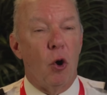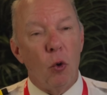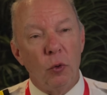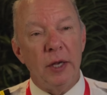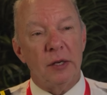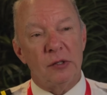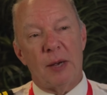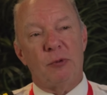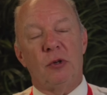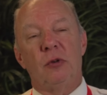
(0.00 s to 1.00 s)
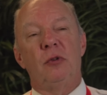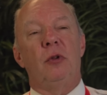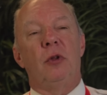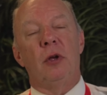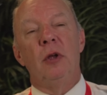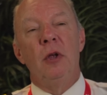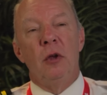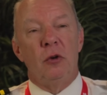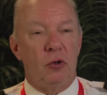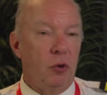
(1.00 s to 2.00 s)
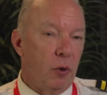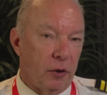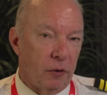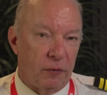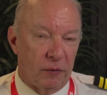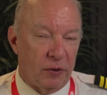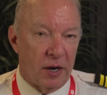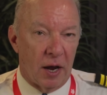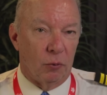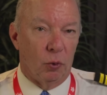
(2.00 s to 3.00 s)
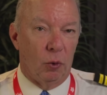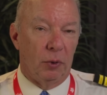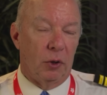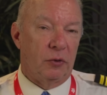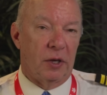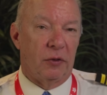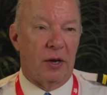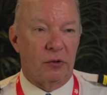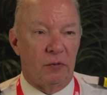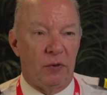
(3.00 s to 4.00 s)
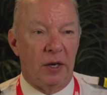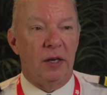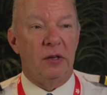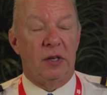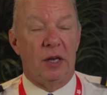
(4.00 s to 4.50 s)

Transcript: only exception to the 250 knot rule below 10,000 feet is